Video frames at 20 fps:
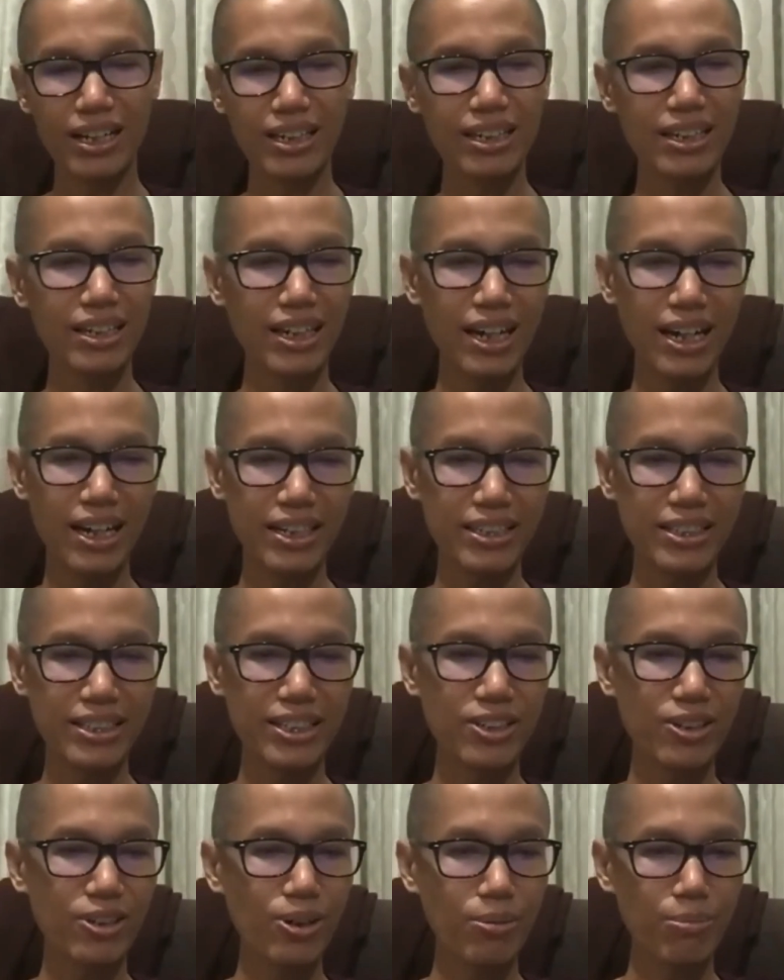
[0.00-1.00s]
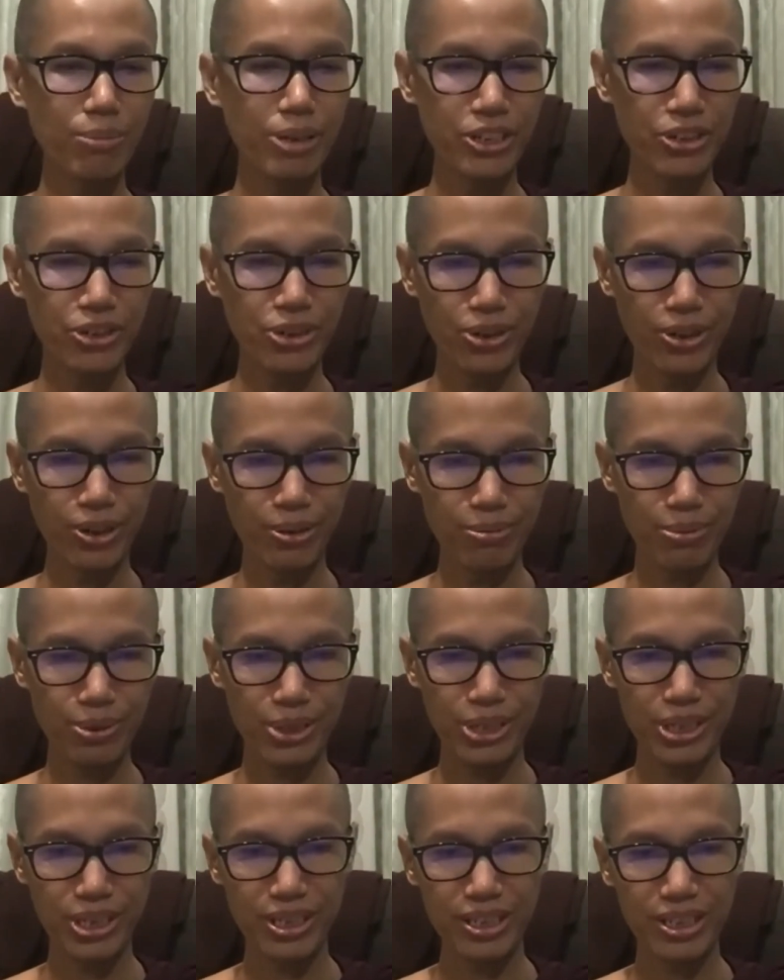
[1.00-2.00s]
like normal
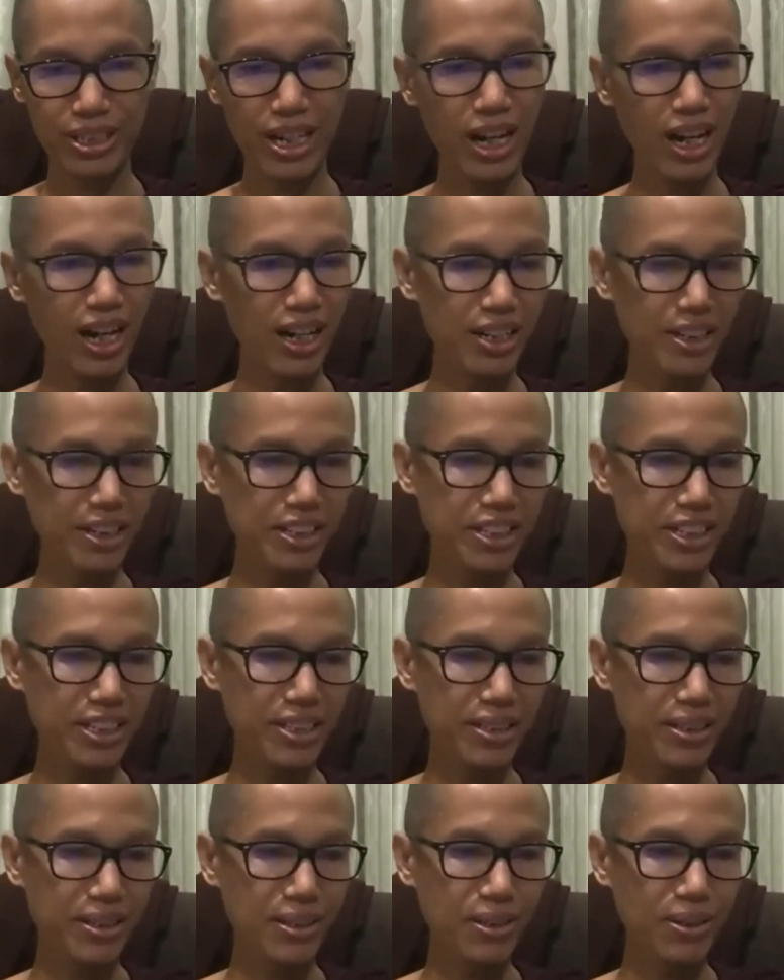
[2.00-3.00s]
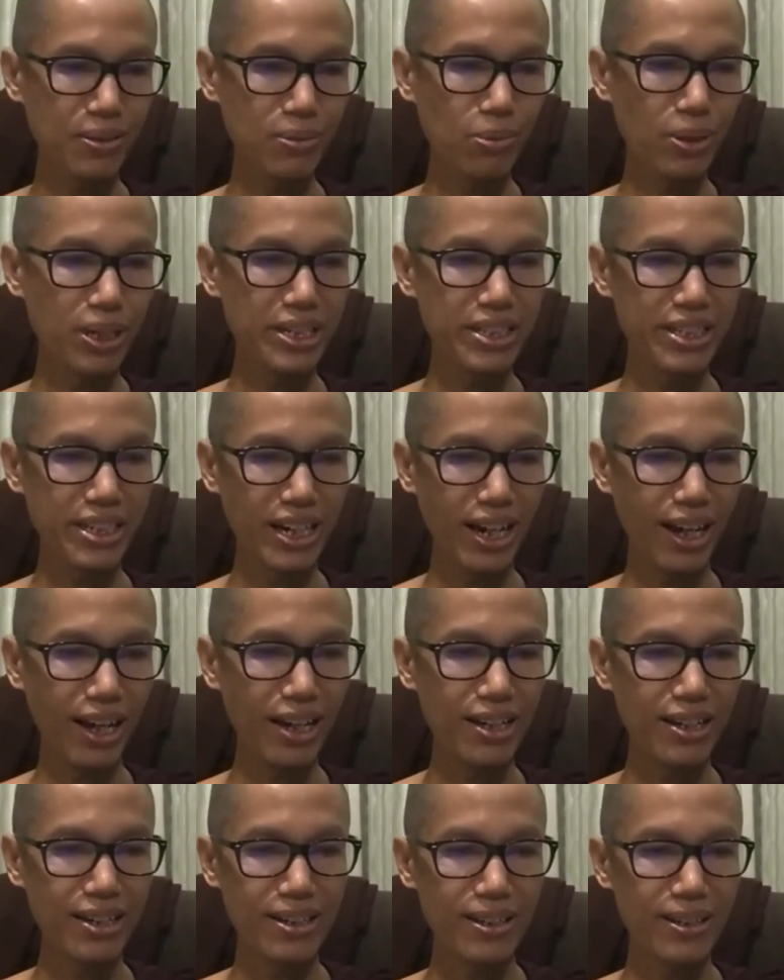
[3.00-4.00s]
jobs, arts, Vaidya,
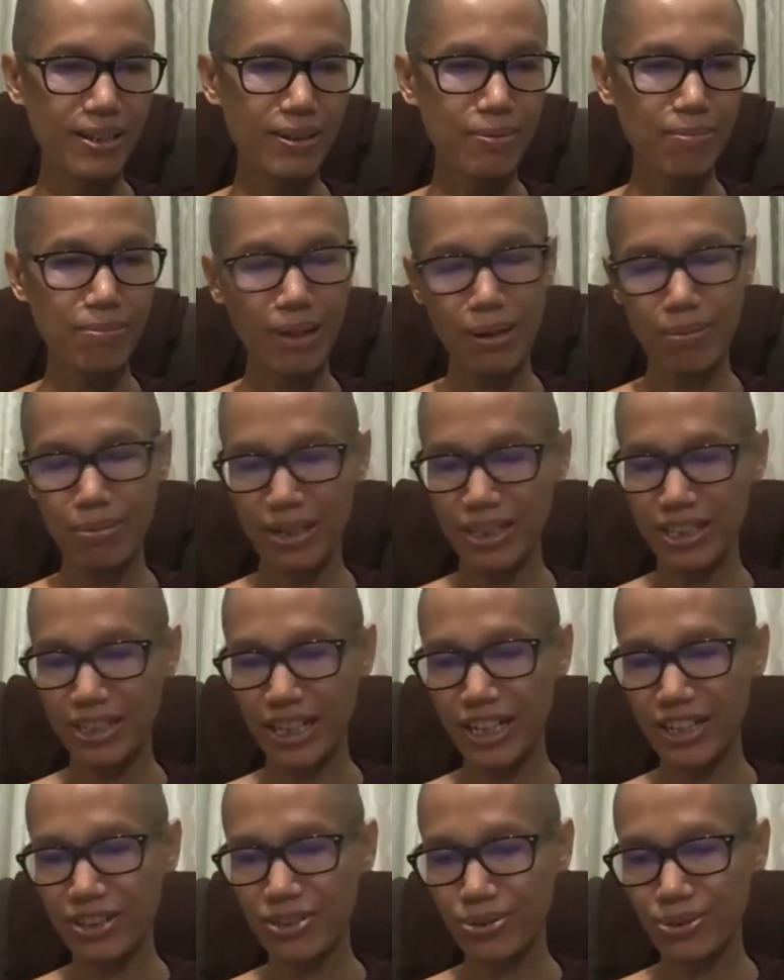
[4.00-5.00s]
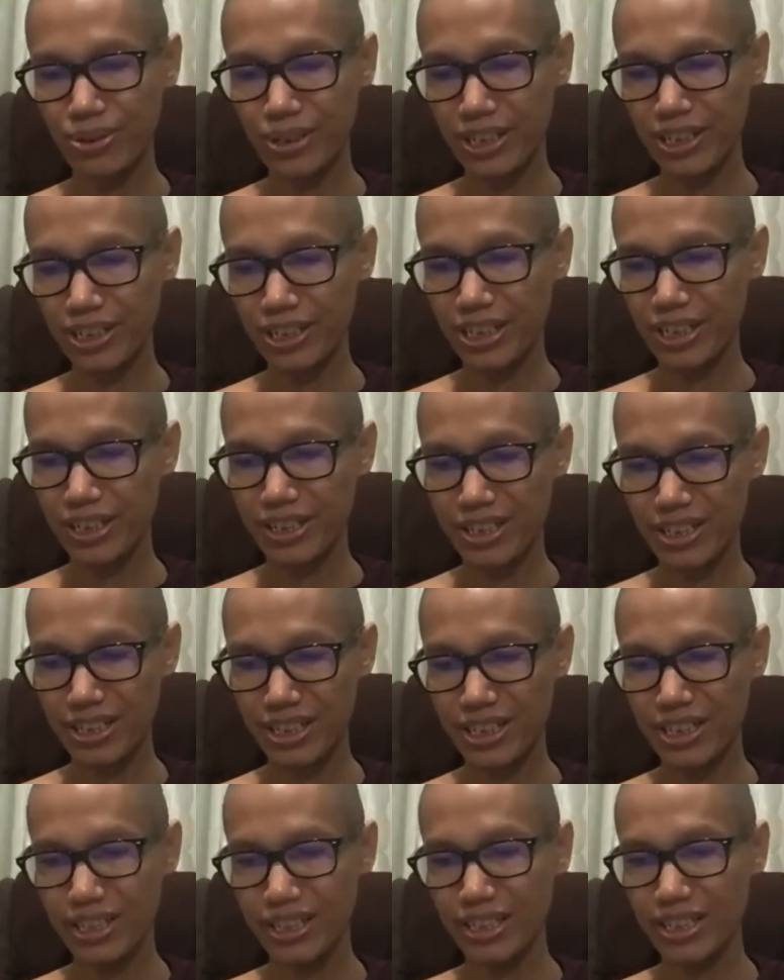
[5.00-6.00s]
Bhavali
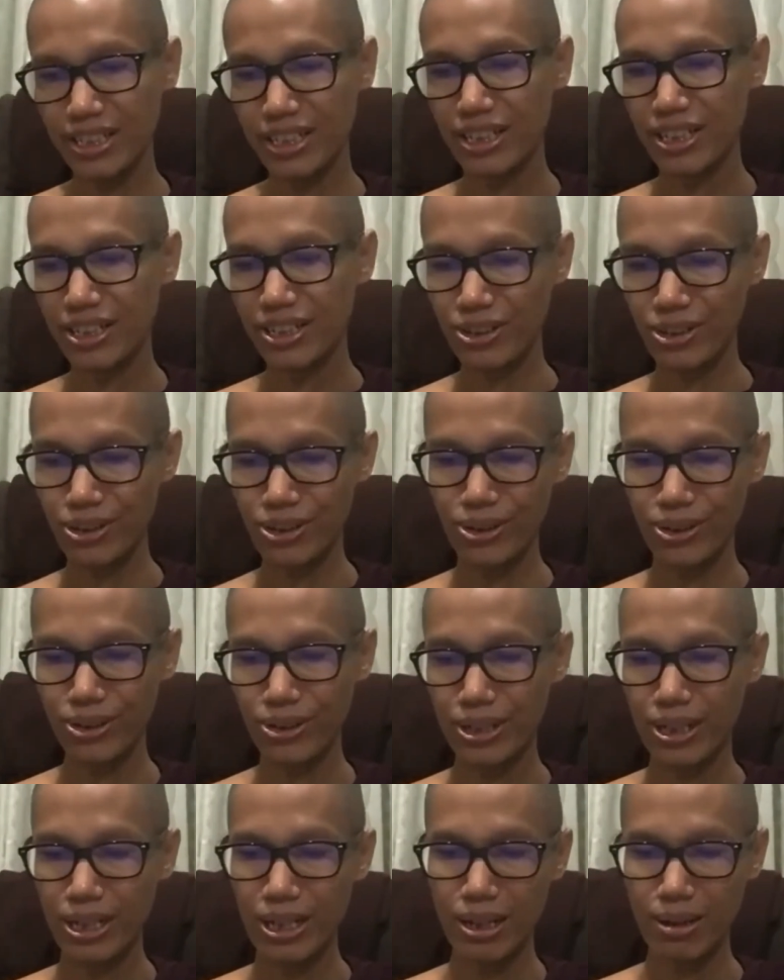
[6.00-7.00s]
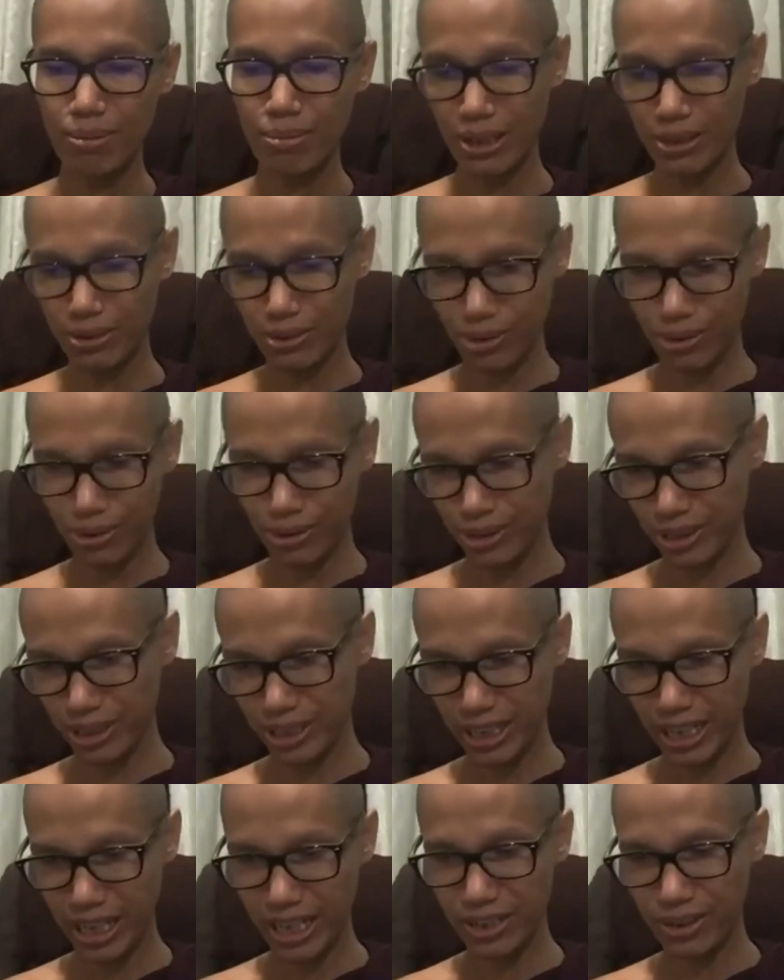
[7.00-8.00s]
educations? So about those
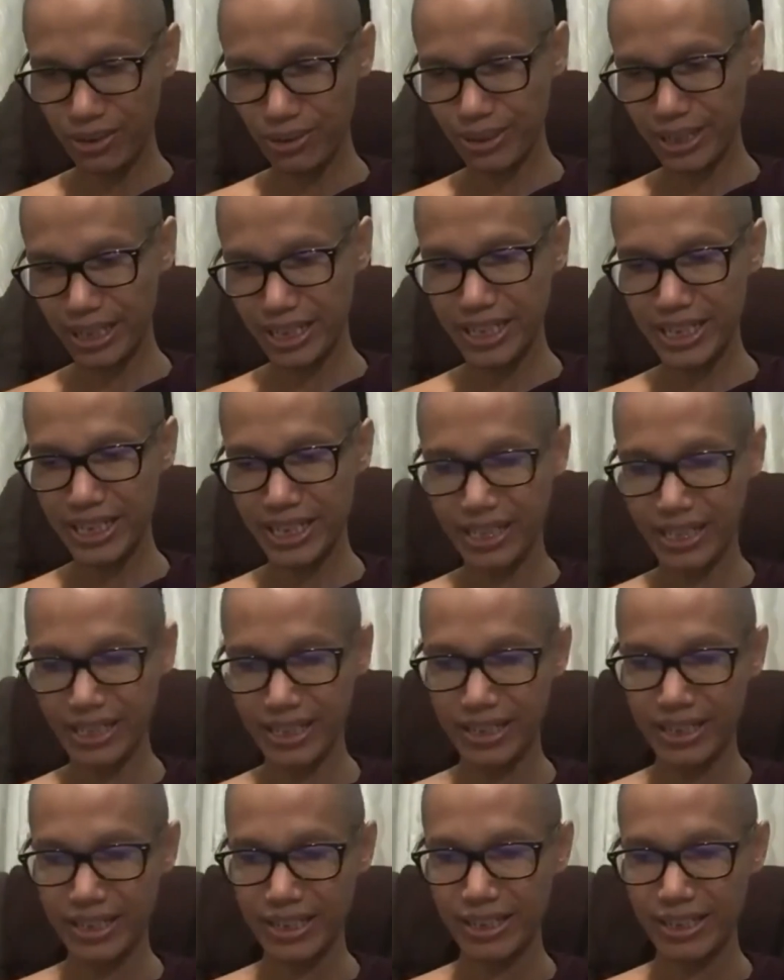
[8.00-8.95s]
education,